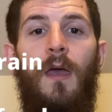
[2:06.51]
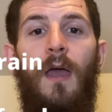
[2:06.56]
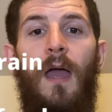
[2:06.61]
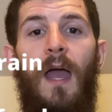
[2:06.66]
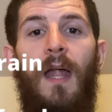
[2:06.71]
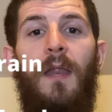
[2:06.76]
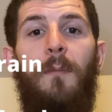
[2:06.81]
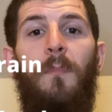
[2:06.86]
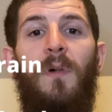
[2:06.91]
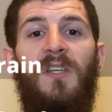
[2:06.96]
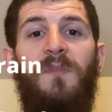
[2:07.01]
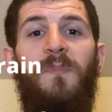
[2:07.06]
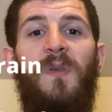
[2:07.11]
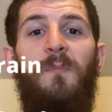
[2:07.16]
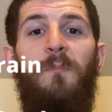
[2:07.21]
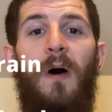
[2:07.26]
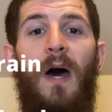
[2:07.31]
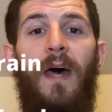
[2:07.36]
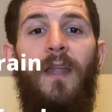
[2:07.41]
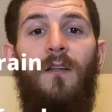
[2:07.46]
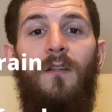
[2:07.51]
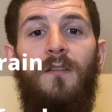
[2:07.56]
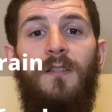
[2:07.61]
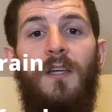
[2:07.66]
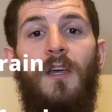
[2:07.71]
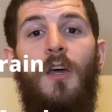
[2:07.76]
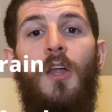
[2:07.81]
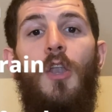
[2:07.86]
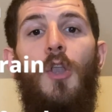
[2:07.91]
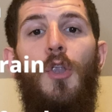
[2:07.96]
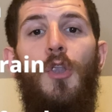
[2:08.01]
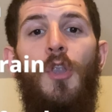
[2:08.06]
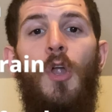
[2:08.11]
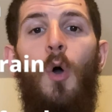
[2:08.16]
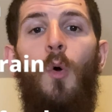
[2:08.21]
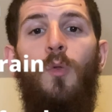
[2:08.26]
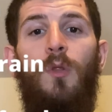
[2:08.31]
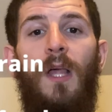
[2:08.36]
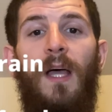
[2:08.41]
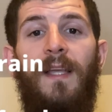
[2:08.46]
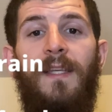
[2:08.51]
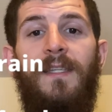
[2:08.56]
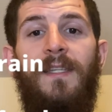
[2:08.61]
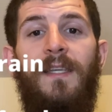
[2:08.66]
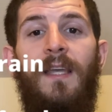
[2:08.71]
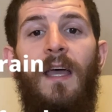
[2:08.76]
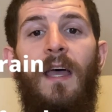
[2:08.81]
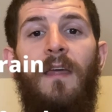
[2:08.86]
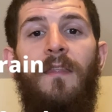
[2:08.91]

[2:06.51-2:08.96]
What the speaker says: And it must be bottled no less